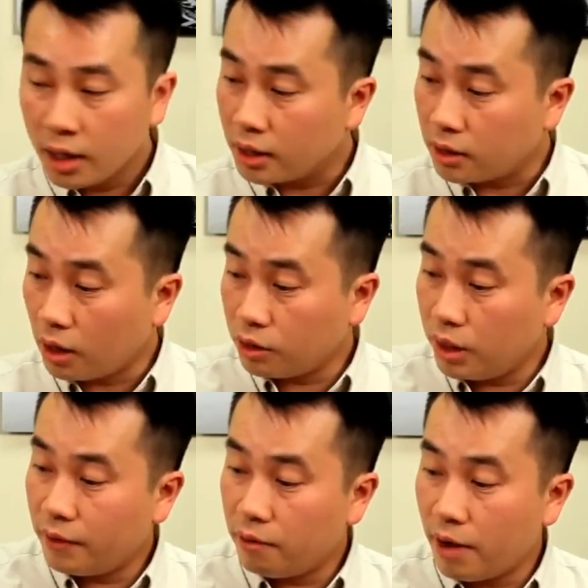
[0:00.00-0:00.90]
There's also
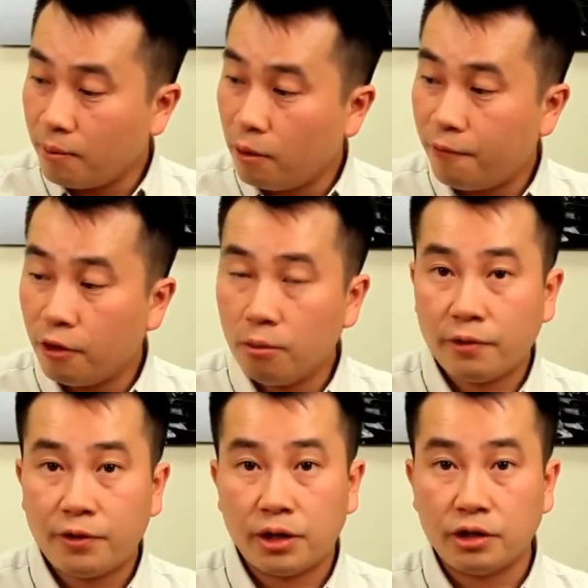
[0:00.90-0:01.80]
even a rainbow film
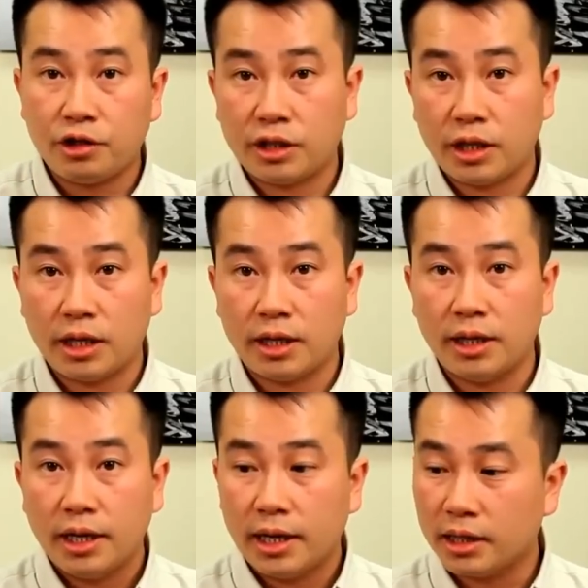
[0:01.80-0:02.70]
if you're interested
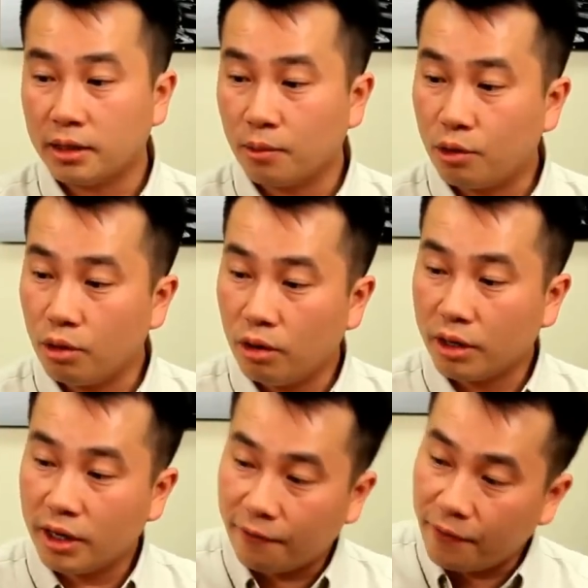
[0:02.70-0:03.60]
in some cool
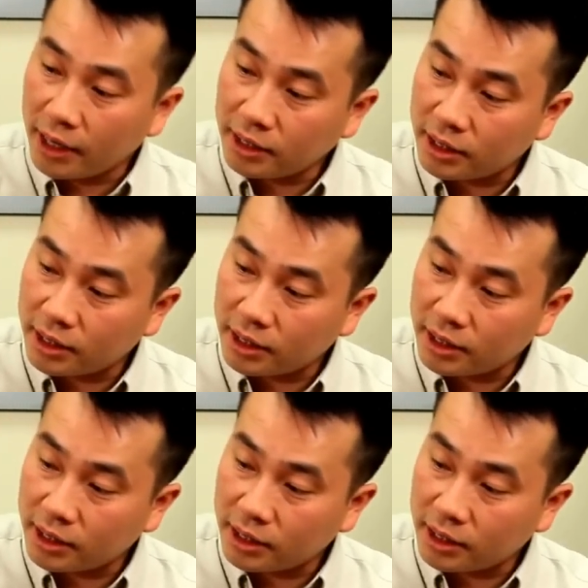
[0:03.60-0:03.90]
looking effects.